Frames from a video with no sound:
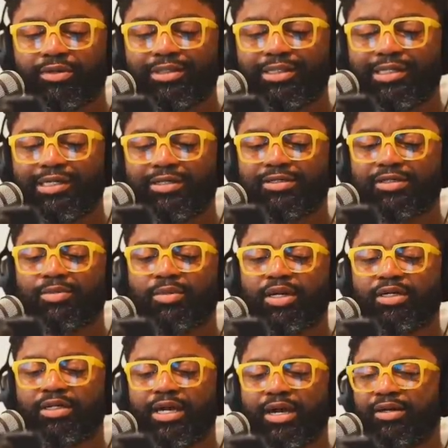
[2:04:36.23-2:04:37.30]
Because somebody
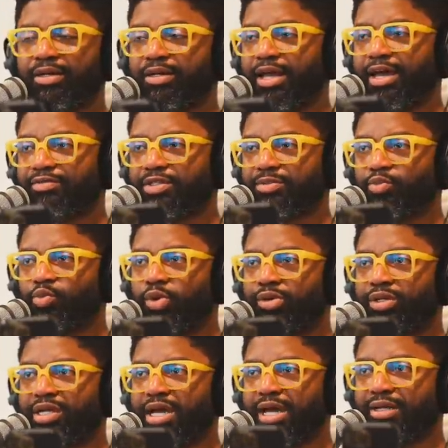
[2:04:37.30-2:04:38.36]
down to have some word
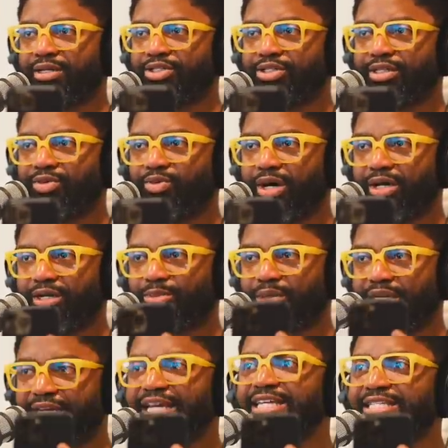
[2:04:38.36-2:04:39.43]
knowledge and then wind up being,
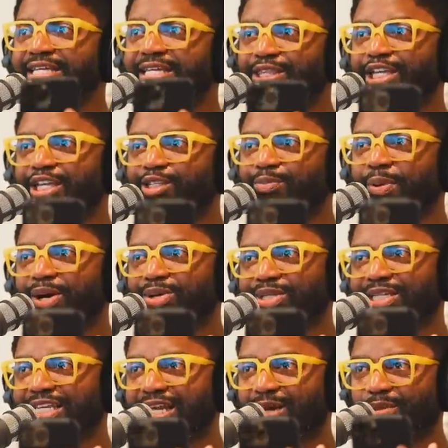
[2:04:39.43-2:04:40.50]
is it this person?
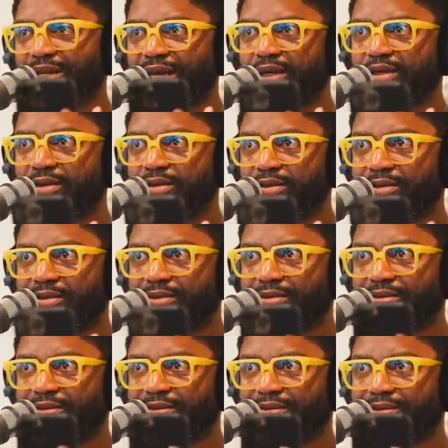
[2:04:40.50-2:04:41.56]
And I'm like,
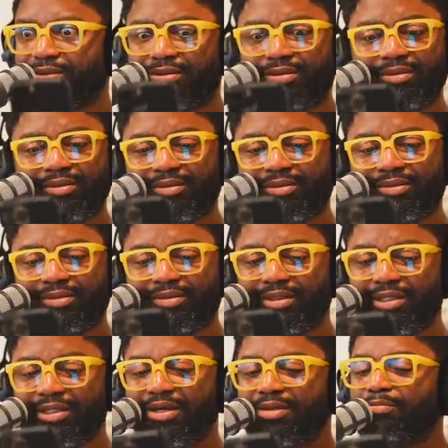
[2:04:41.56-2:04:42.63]
ooh, go.
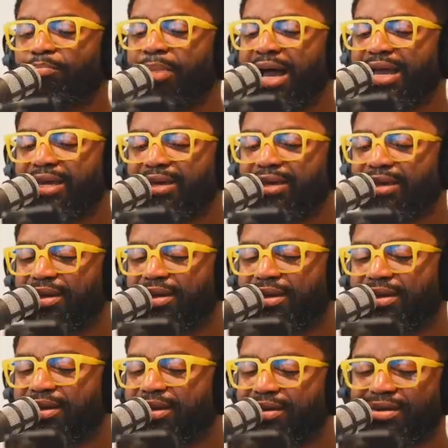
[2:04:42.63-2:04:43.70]
Bye.